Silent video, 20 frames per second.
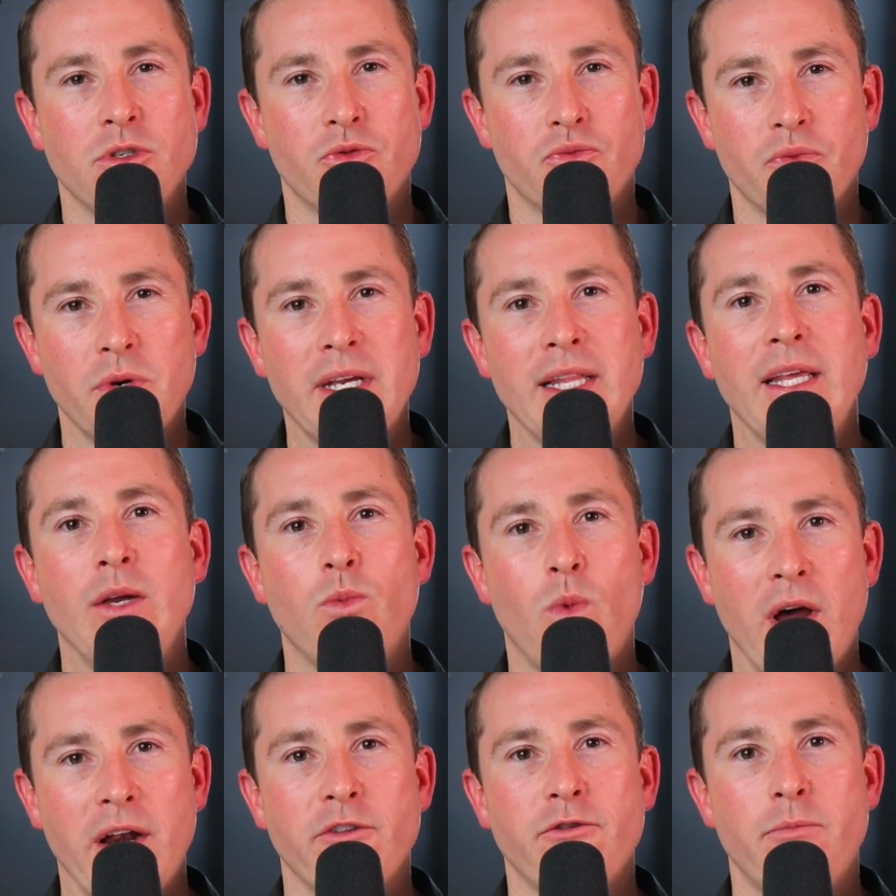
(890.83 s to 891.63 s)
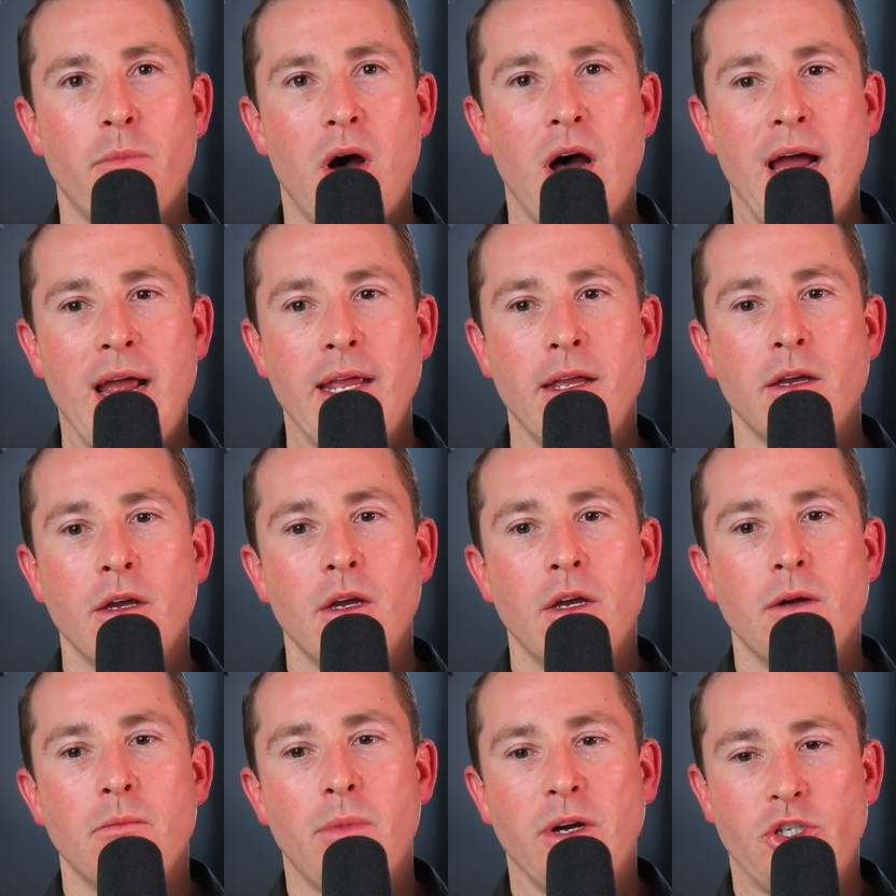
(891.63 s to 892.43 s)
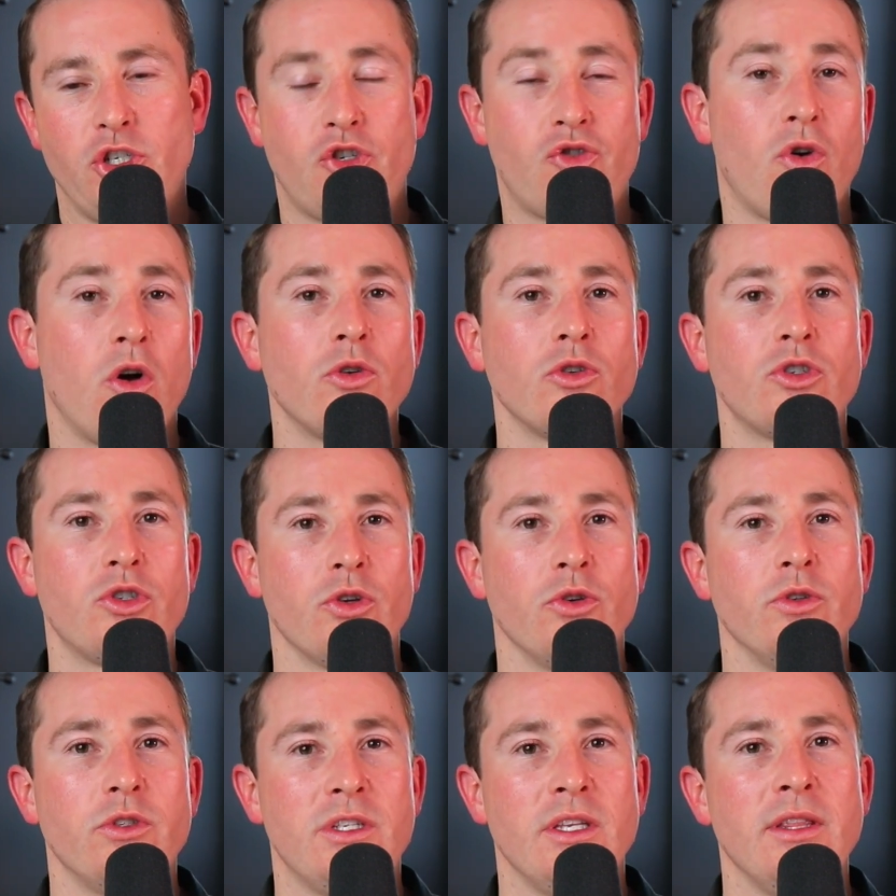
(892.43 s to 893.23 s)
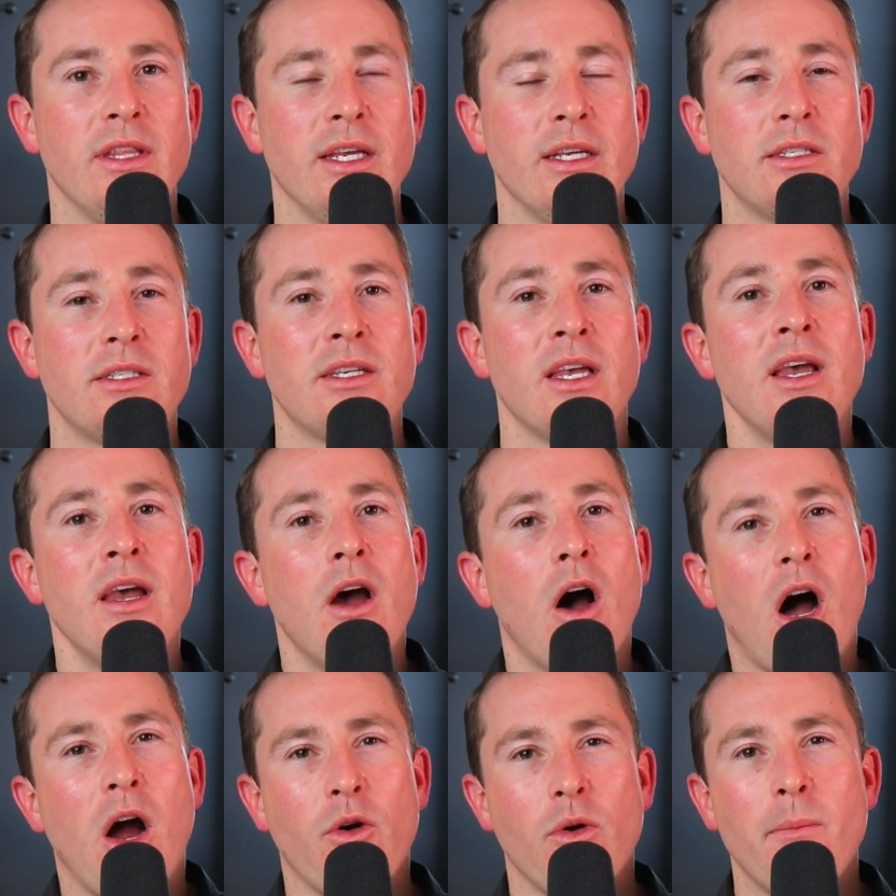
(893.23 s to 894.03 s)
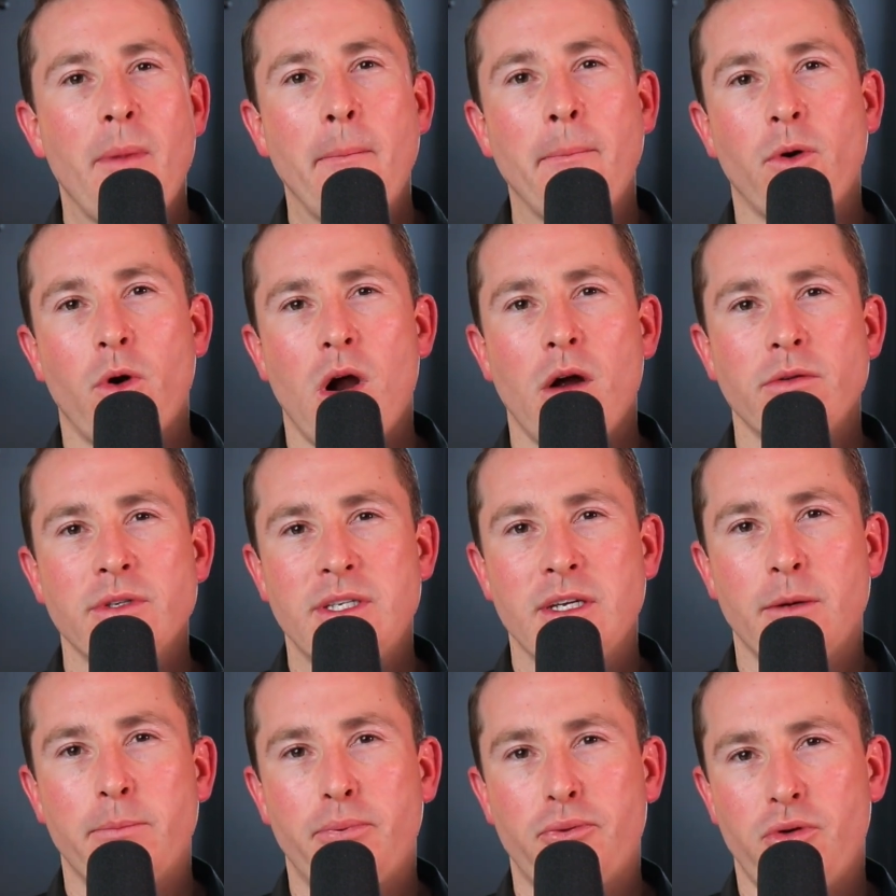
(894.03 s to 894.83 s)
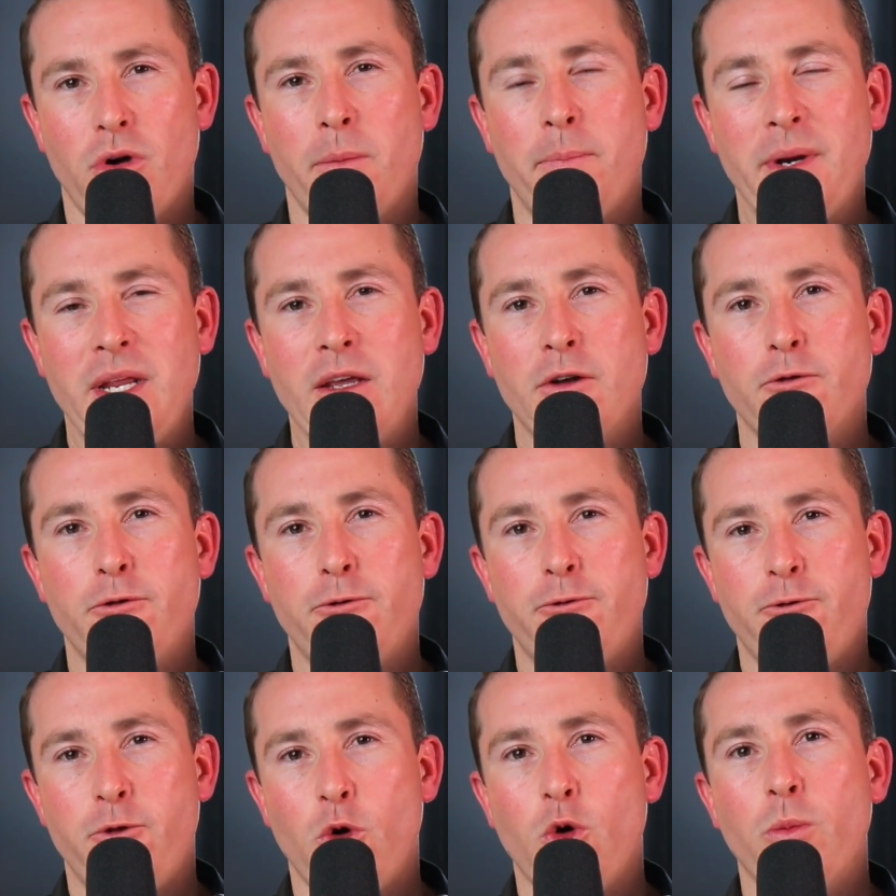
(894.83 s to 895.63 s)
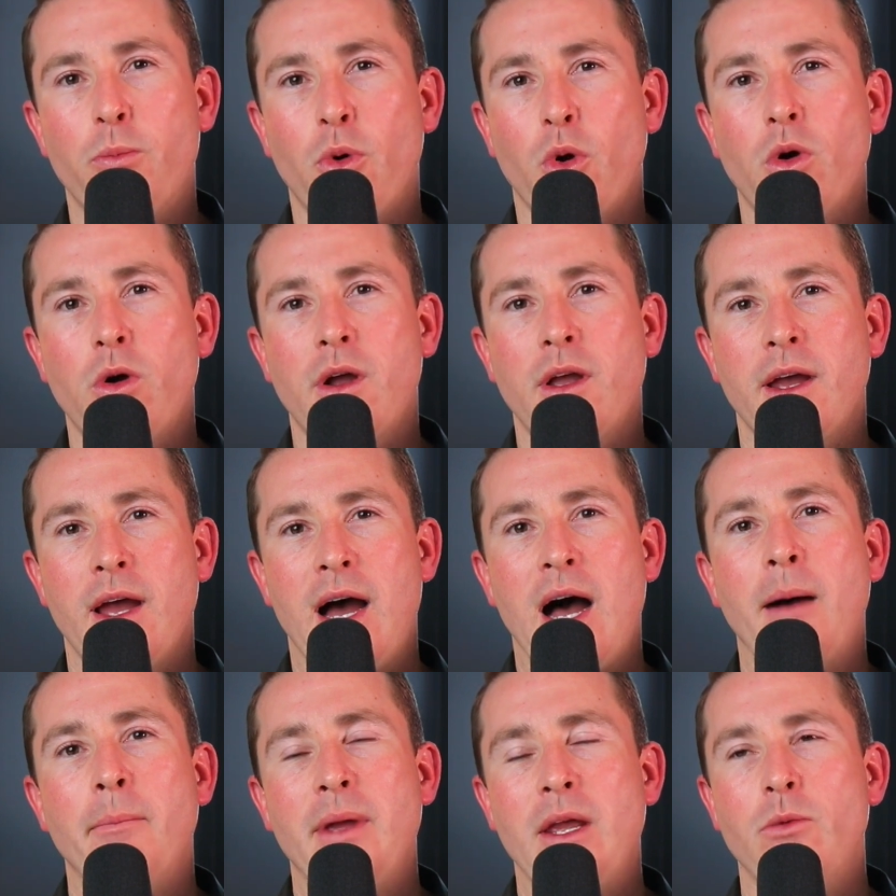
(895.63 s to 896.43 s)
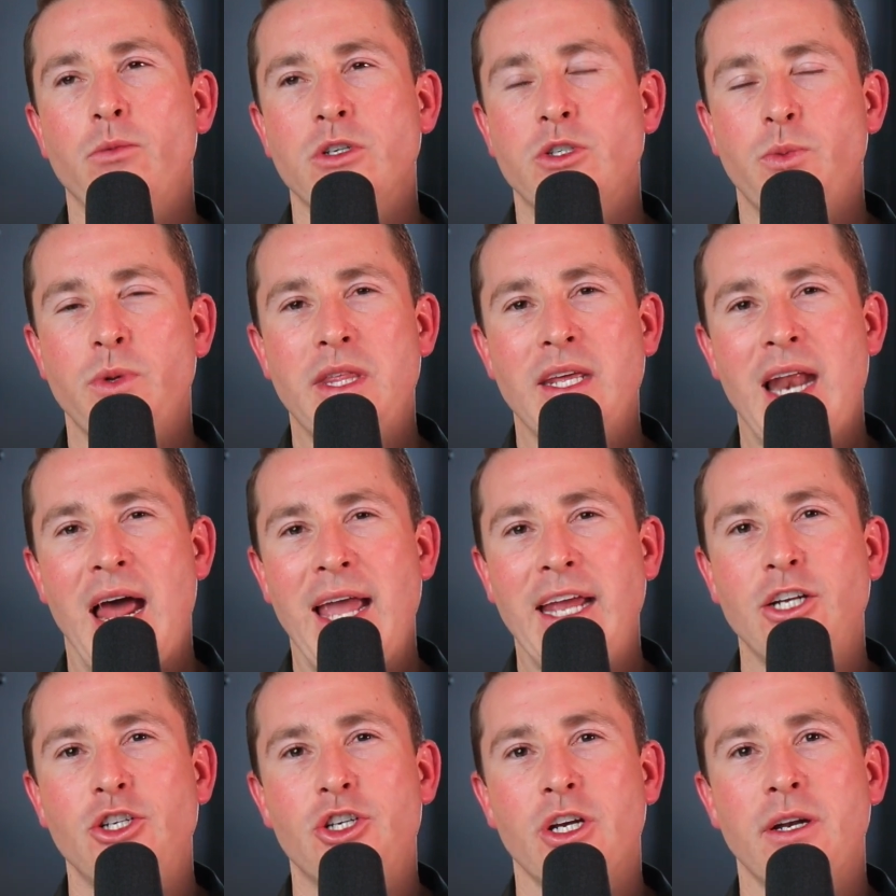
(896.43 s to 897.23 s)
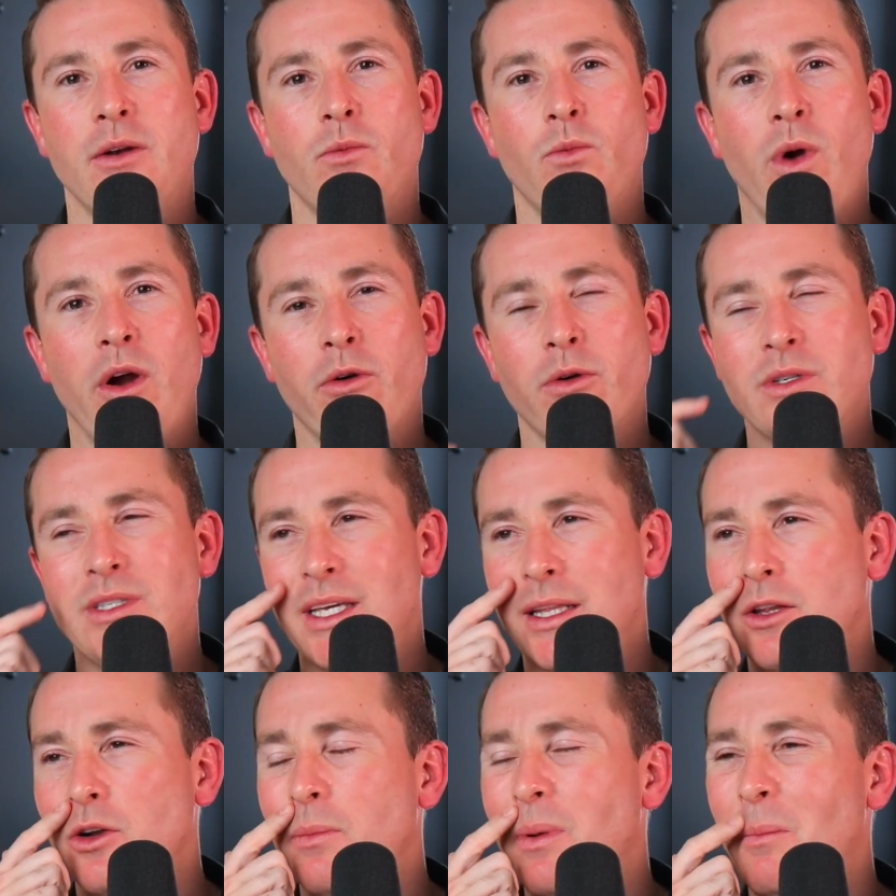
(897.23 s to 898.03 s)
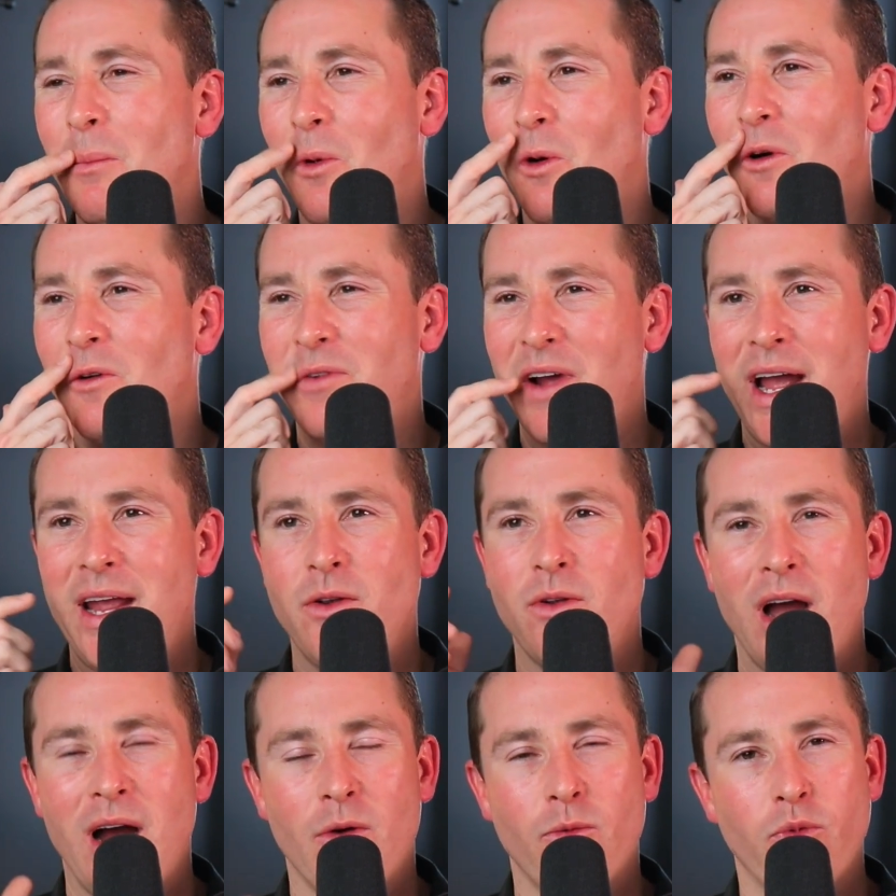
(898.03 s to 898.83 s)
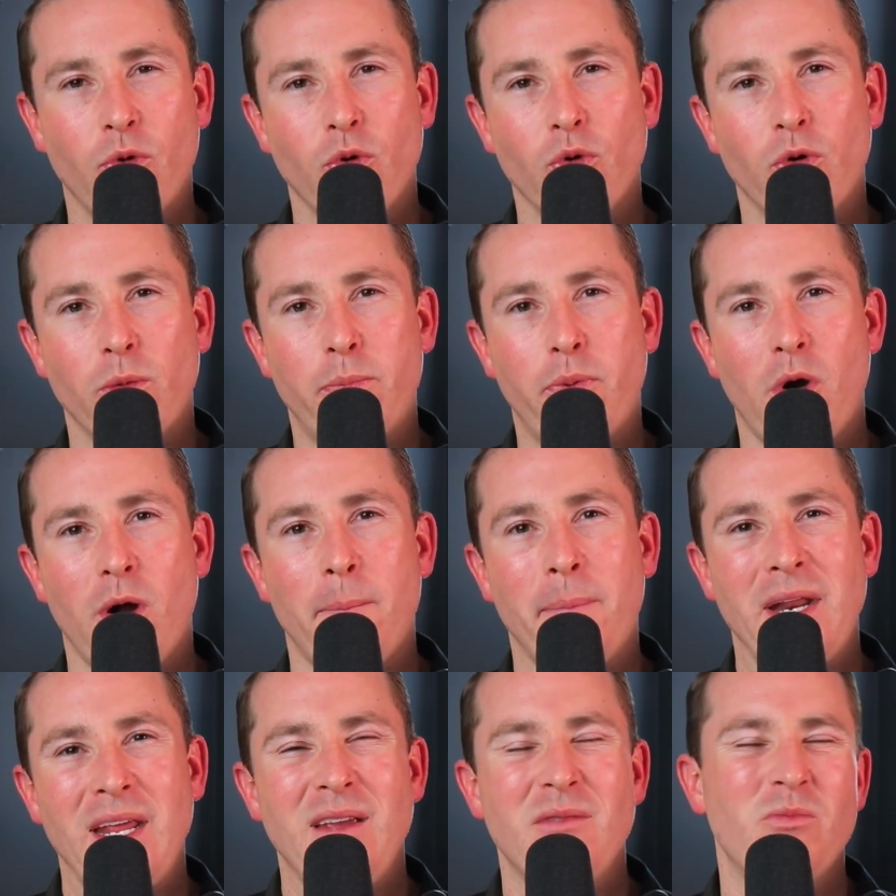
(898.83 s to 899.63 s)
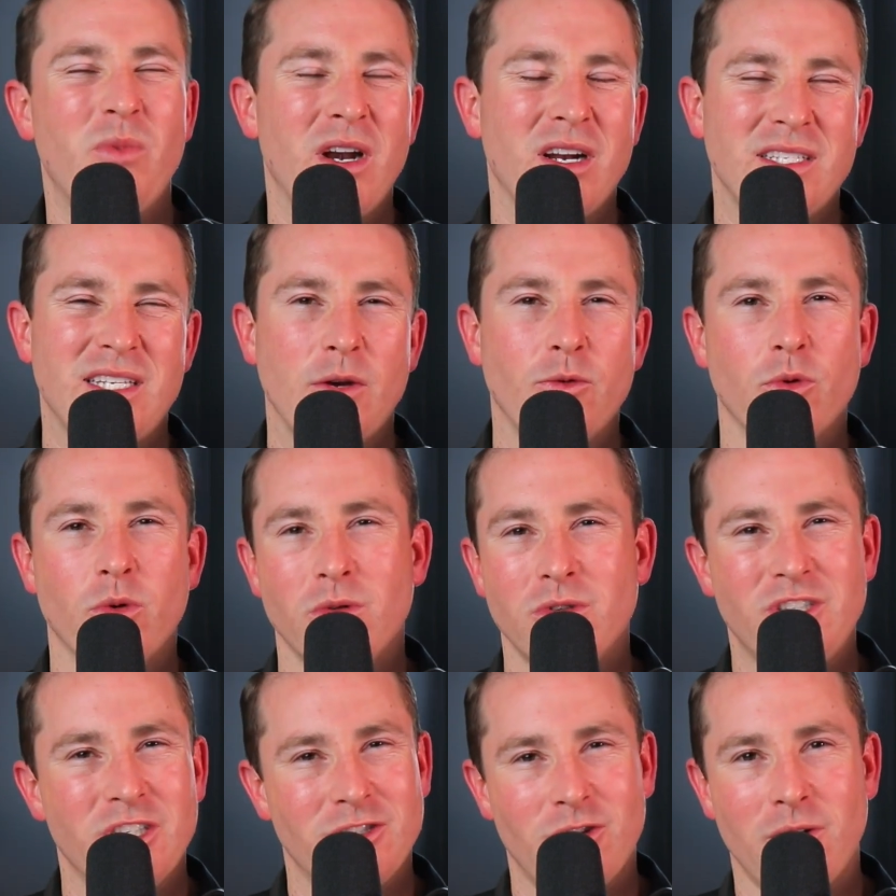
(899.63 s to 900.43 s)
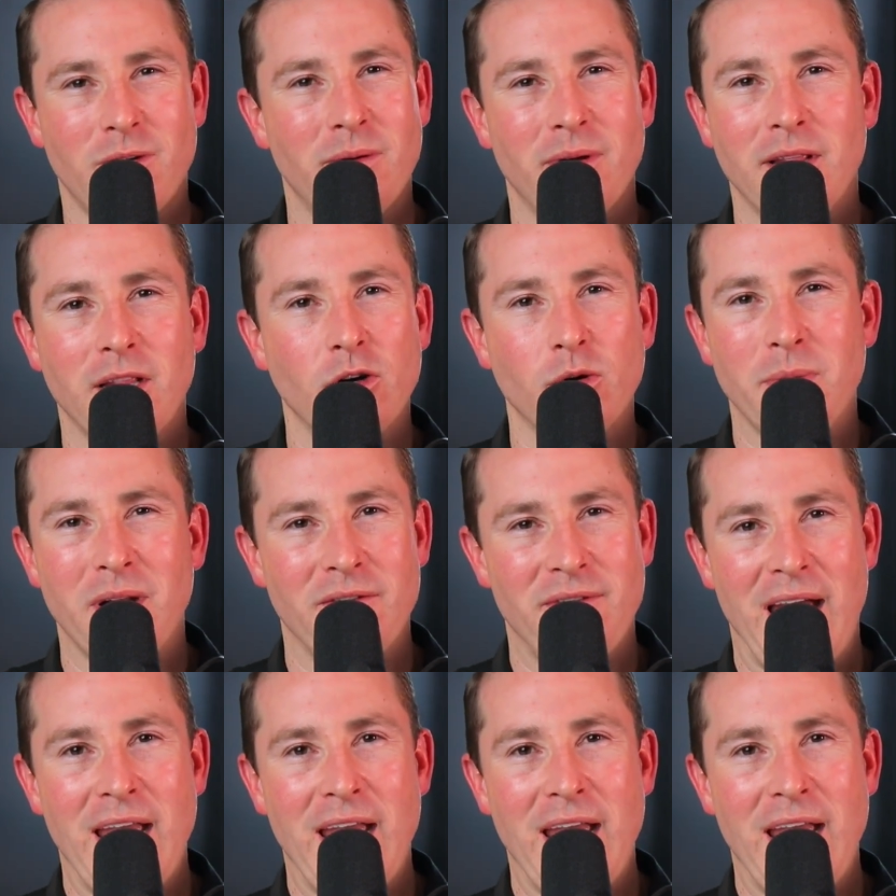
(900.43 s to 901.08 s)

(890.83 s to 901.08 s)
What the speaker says: really one of my strong suits in this. I remember I was at a property in Fallbrook. It was with an agent where it was a little bit more of a rural property. When I say rural, just on a little bit of